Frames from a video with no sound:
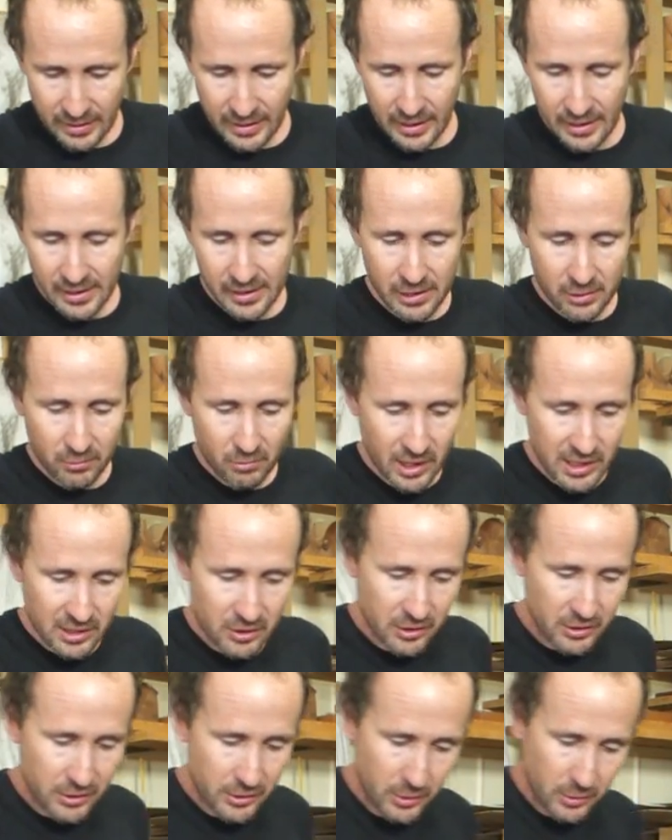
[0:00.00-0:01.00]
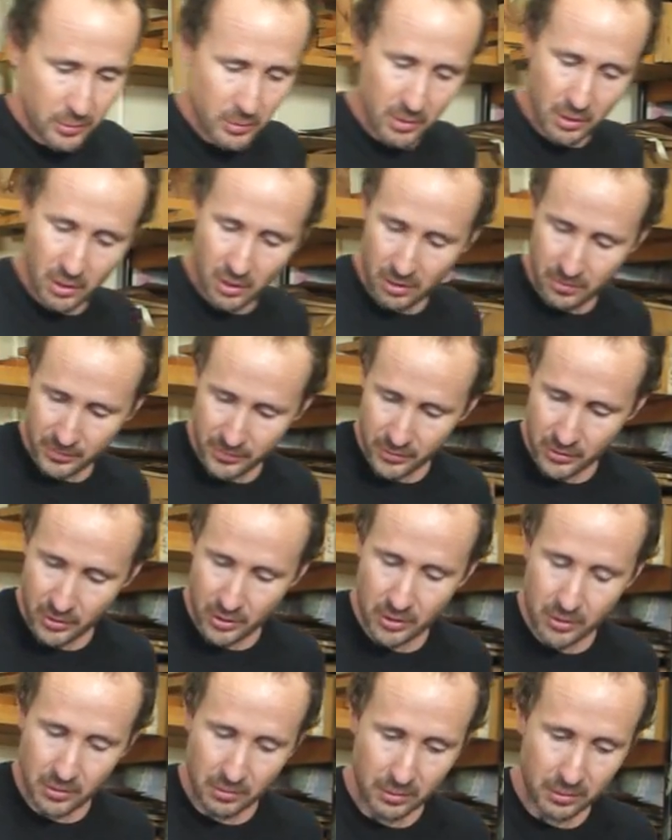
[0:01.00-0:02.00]
any residue of
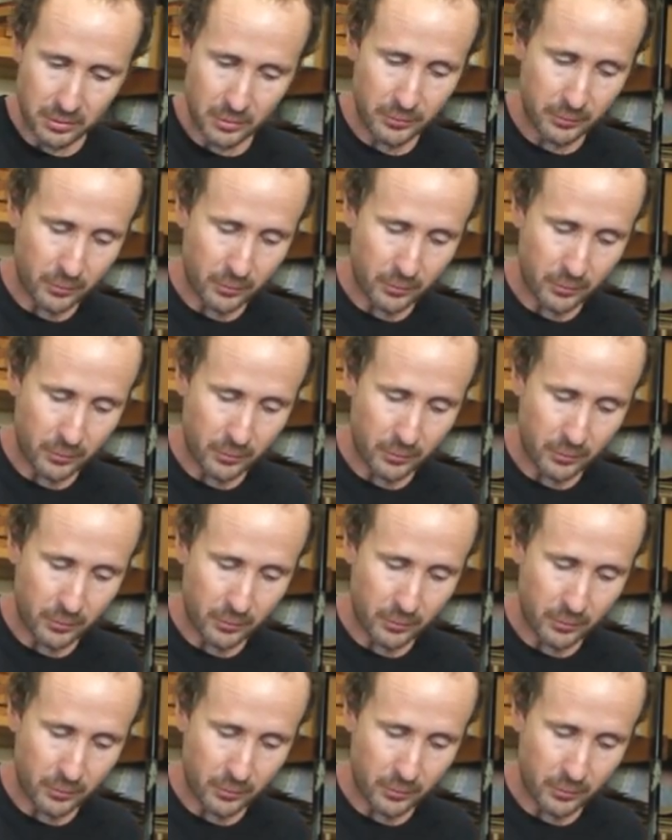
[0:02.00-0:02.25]
circles